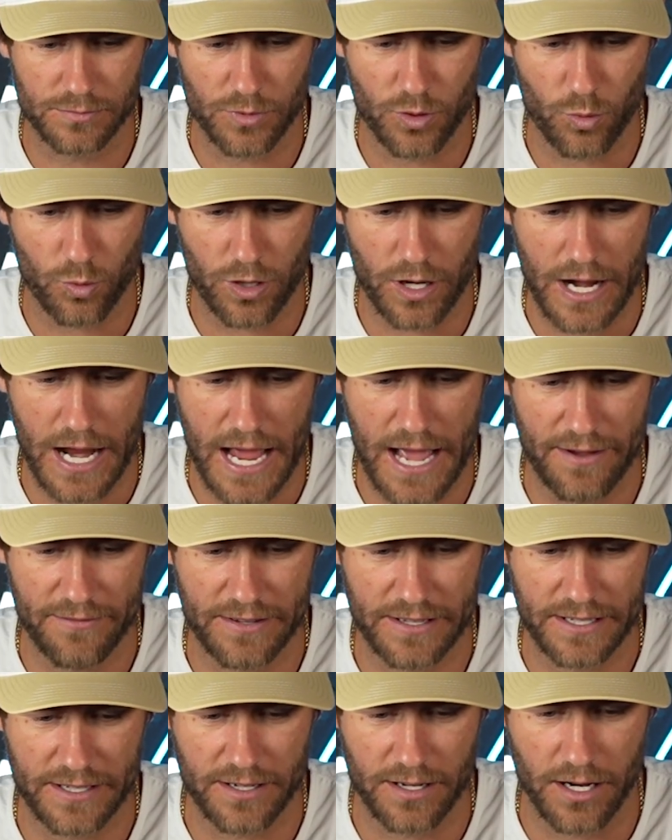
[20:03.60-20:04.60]
we're
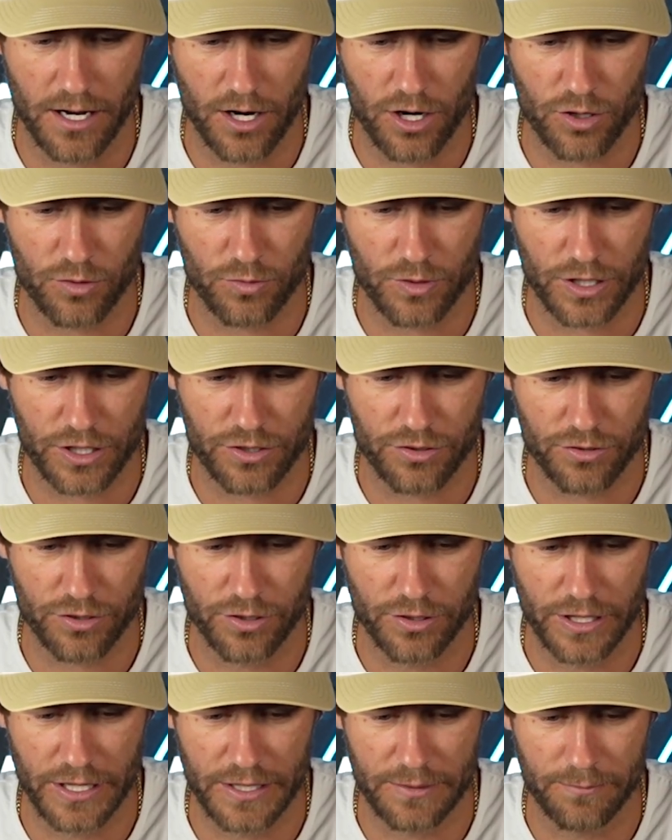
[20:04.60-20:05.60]
having our
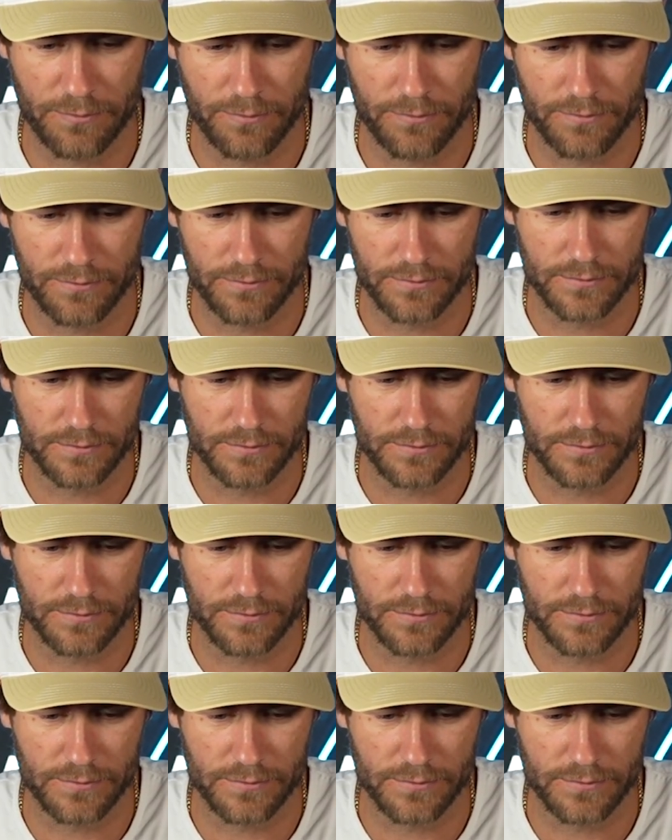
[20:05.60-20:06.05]
recruiting,